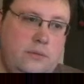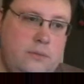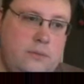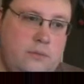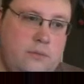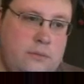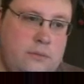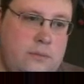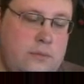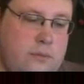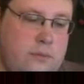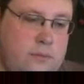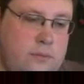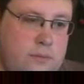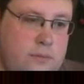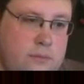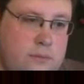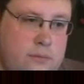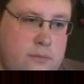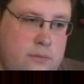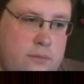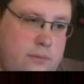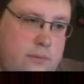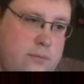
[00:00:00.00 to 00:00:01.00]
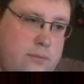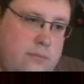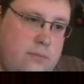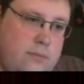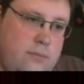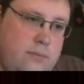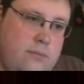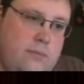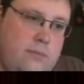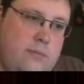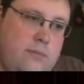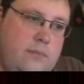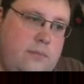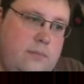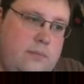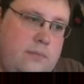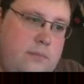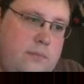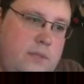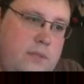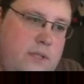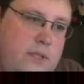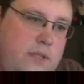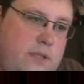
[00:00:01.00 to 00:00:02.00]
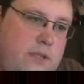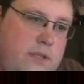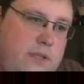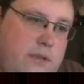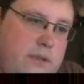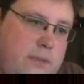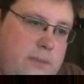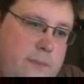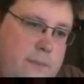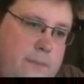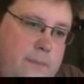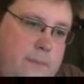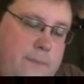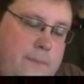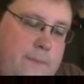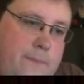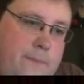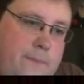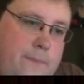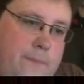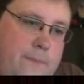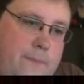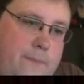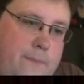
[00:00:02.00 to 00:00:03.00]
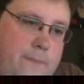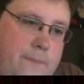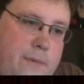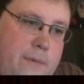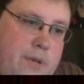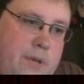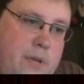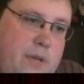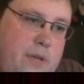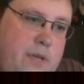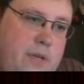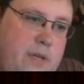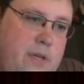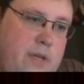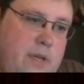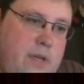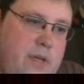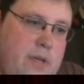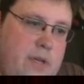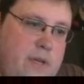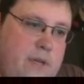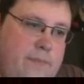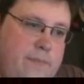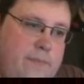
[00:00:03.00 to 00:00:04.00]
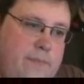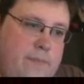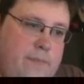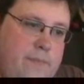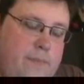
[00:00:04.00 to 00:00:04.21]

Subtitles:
No one is speaking in this clip.